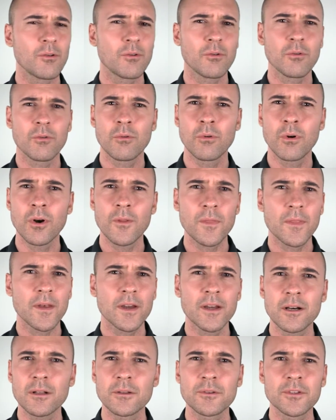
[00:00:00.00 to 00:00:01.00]
what the
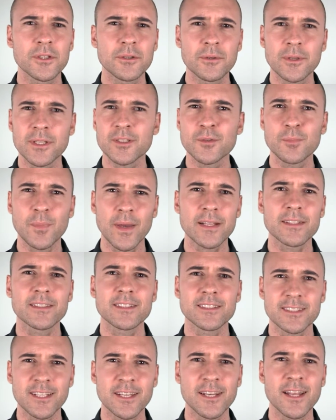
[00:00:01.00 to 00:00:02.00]
hell do you expect
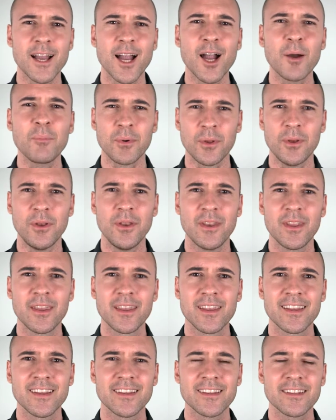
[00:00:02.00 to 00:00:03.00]
is going to happen?
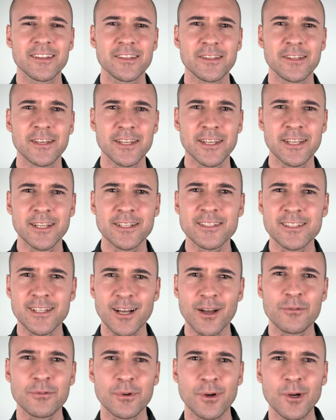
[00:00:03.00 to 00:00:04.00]
They're going to
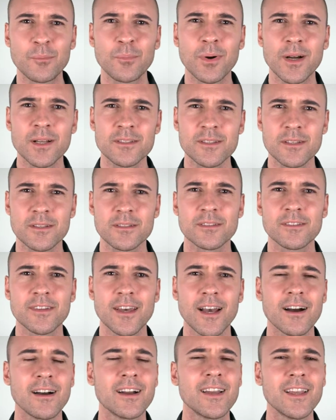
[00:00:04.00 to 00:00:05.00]
start throwing punches.
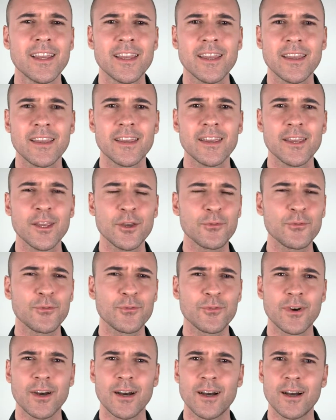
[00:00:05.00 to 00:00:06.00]
Now,
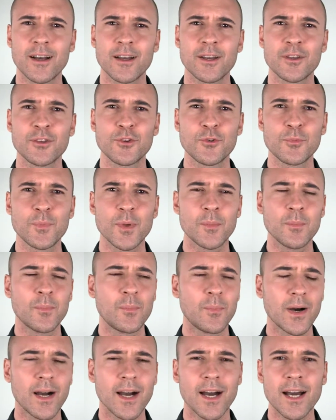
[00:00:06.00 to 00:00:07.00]
if you've
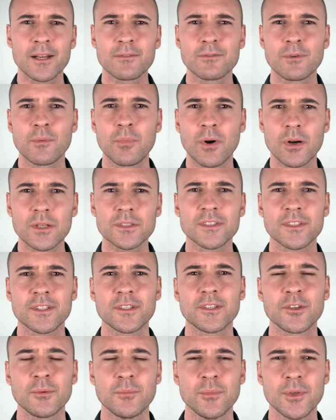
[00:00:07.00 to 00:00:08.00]
been part of a
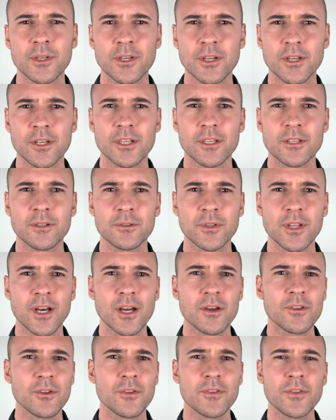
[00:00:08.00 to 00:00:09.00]
boxing community, you'll
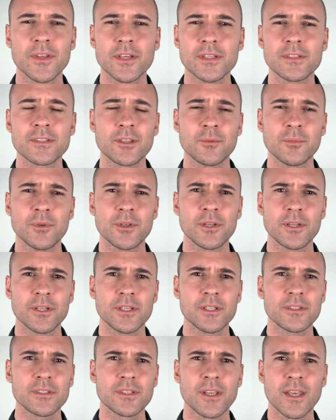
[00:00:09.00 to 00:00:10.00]
know that these
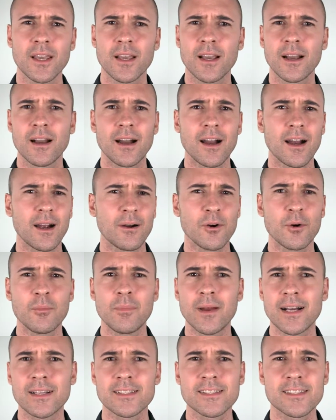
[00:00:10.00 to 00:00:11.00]
communities are
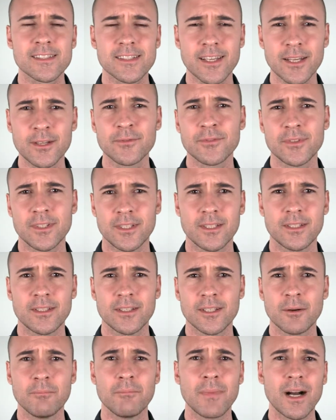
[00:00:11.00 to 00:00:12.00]
about safety.
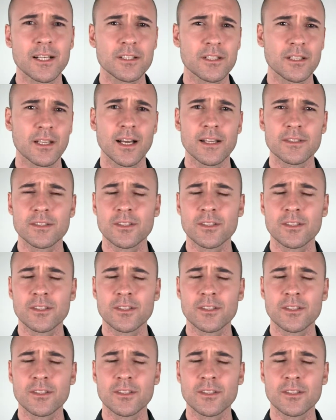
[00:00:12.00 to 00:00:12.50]
Martial arts